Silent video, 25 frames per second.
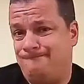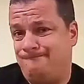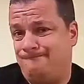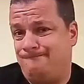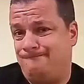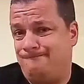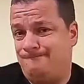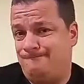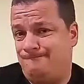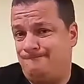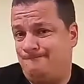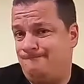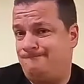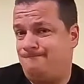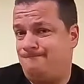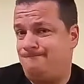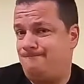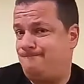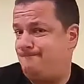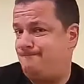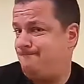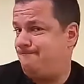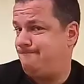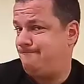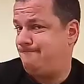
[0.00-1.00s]

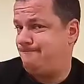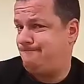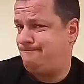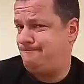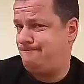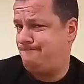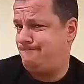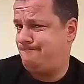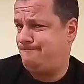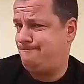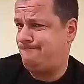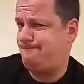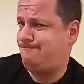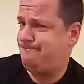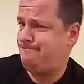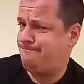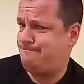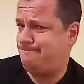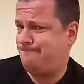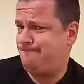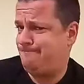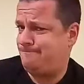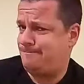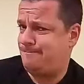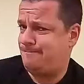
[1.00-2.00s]
Hmm.
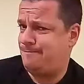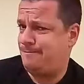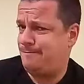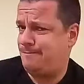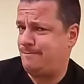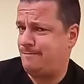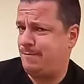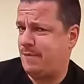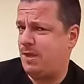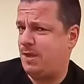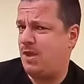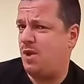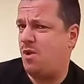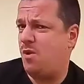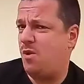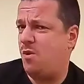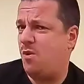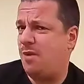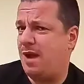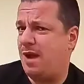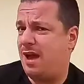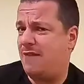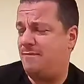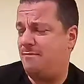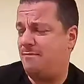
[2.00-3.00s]

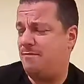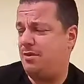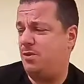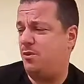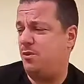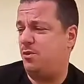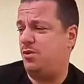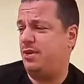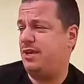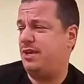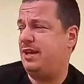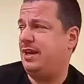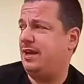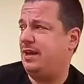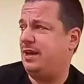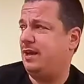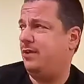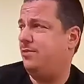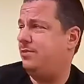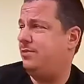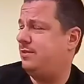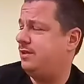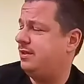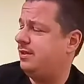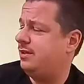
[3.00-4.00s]
no, I haven't been working
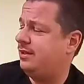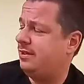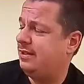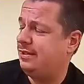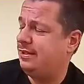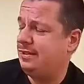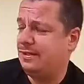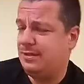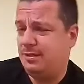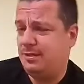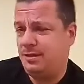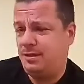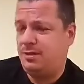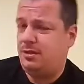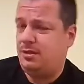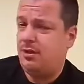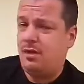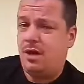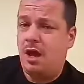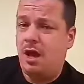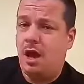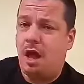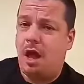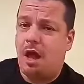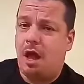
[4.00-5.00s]
out.
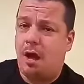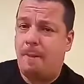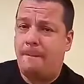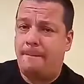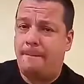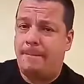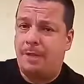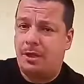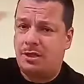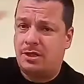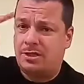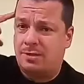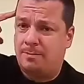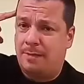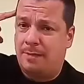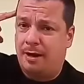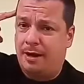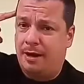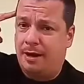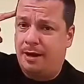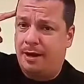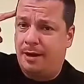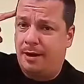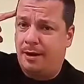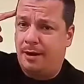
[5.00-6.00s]
I buzzed
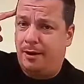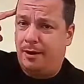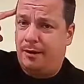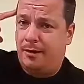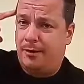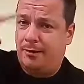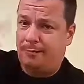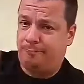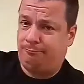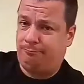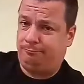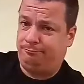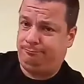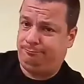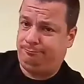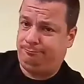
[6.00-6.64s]
my hair.